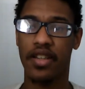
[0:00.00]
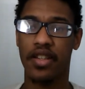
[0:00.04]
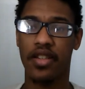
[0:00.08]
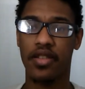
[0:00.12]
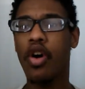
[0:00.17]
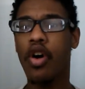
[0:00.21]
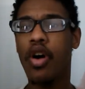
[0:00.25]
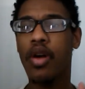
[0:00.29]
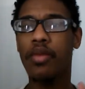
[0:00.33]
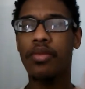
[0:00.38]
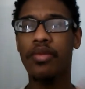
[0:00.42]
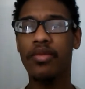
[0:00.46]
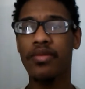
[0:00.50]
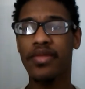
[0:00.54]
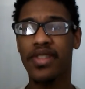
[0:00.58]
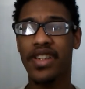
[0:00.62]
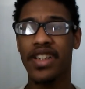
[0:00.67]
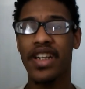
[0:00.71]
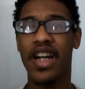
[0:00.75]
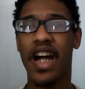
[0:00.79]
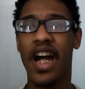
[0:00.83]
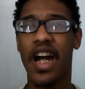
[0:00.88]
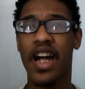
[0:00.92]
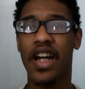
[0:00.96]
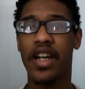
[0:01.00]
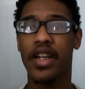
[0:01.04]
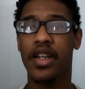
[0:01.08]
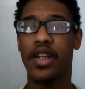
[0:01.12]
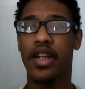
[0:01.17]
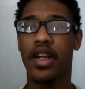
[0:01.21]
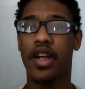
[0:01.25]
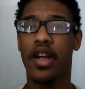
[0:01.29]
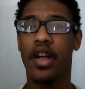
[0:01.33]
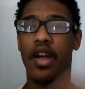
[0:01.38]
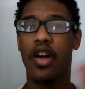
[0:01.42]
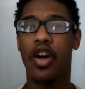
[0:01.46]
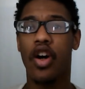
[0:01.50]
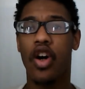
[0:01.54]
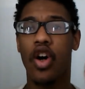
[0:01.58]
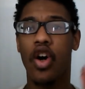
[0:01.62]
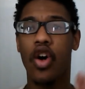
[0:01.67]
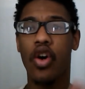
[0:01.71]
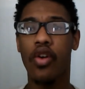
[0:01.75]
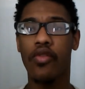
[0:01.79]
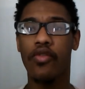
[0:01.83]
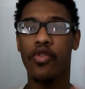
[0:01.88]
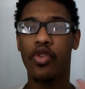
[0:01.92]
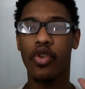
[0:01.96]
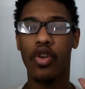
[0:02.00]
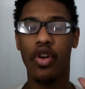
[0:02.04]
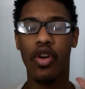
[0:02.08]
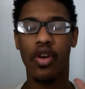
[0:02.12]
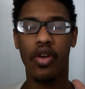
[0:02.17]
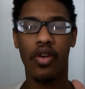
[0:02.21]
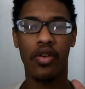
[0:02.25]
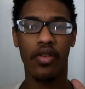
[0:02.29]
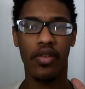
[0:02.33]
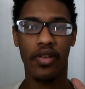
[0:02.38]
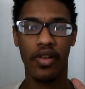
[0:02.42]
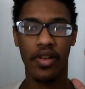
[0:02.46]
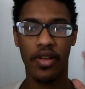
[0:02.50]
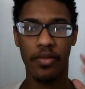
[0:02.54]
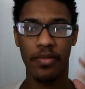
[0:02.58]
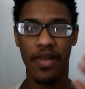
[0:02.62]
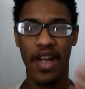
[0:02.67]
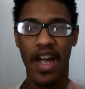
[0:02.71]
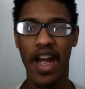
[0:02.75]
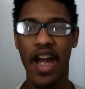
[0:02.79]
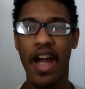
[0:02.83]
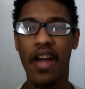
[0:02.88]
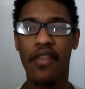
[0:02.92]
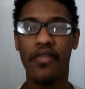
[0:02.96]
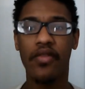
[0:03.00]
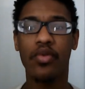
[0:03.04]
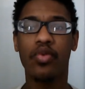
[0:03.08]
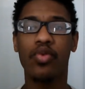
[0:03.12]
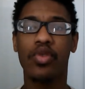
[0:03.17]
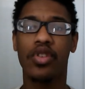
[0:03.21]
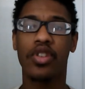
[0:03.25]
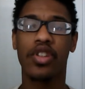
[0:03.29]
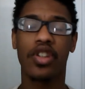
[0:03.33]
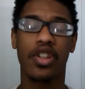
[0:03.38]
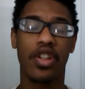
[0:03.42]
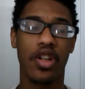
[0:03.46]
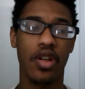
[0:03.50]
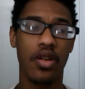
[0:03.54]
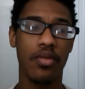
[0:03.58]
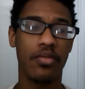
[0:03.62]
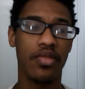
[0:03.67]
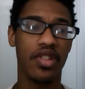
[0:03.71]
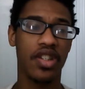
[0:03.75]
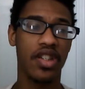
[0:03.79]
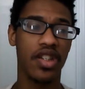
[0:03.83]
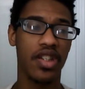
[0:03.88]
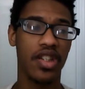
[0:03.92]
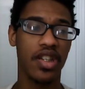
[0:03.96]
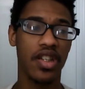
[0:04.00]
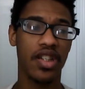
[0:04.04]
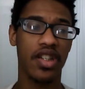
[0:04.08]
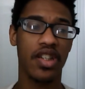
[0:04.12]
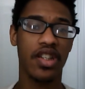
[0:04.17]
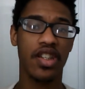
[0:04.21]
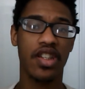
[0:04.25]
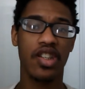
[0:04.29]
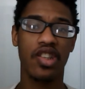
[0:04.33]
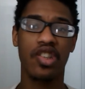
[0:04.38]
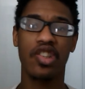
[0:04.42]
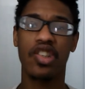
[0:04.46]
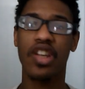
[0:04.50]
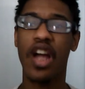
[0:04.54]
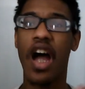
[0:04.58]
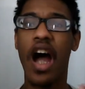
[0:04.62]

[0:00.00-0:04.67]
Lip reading: The problem that I overall am having when it comes to this is